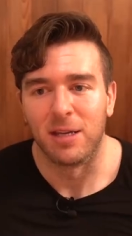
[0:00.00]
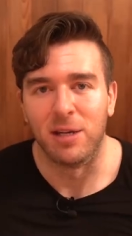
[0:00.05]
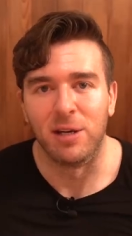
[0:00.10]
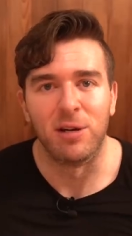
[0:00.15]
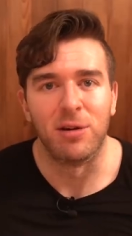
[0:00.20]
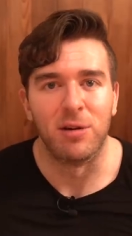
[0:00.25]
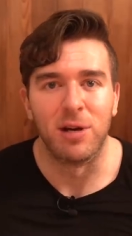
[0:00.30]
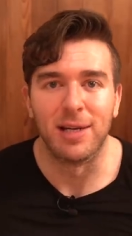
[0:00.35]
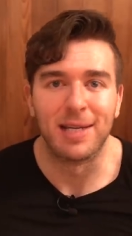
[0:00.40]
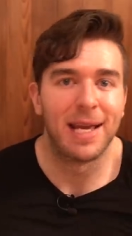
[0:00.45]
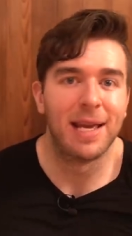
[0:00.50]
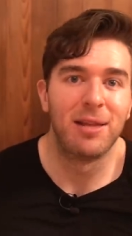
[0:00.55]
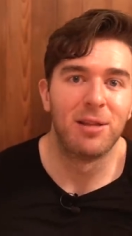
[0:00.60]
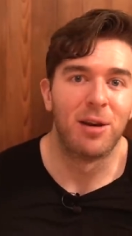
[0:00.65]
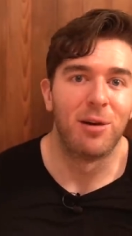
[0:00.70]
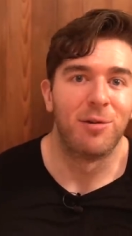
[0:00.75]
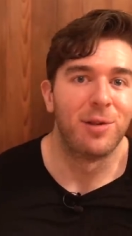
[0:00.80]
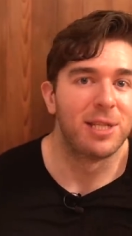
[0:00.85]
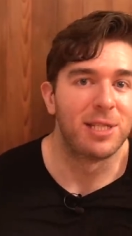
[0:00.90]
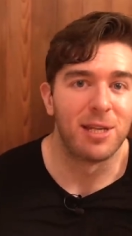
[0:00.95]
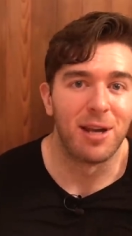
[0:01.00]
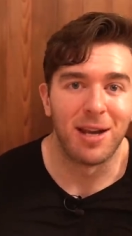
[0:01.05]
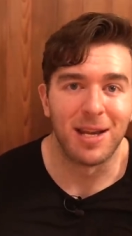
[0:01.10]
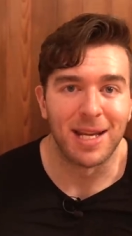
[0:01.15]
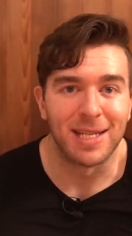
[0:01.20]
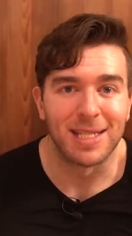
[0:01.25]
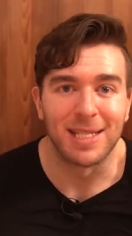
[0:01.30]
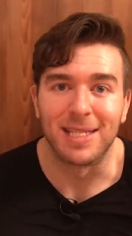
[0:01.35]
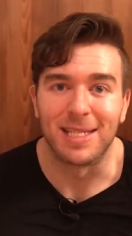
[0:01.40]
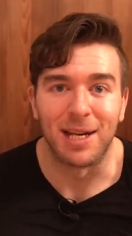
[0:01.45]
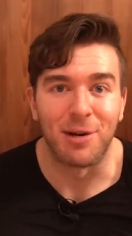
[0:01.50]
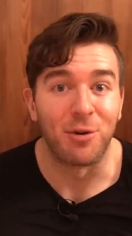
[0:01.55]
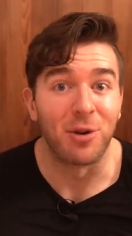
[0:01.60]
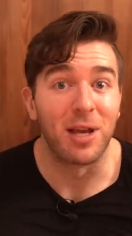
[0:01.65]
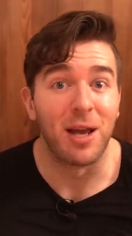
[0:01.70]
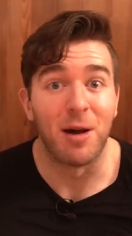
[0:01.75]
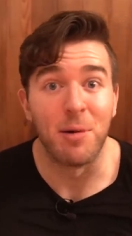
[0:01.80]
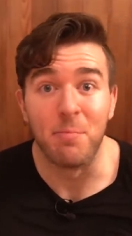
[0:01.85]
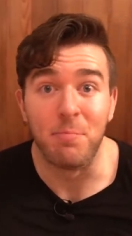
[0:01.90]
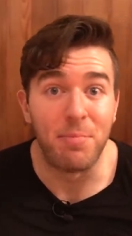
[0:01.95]
you know, again, though, it's not
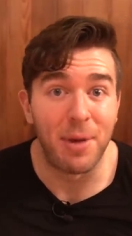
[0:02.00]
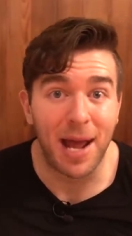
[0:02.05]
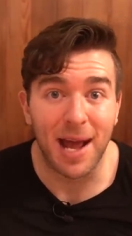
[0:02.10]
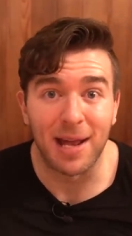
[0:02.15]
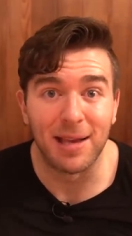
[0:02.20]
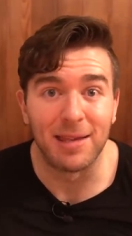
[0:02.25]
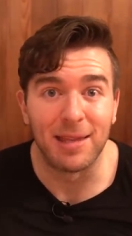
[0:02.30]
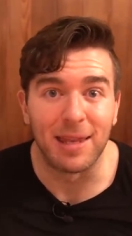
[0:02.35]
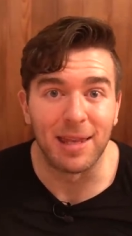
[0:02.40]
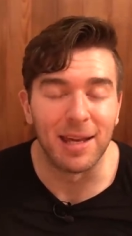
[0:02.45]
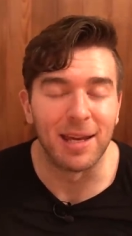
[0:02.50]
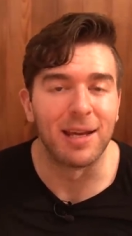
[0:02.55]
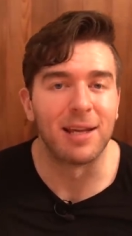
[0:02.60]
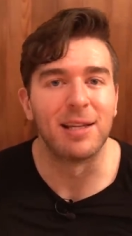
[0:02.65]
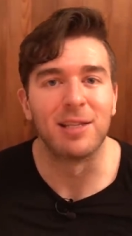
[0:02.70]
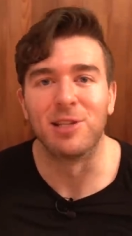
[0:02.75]
necessarily a bad thing.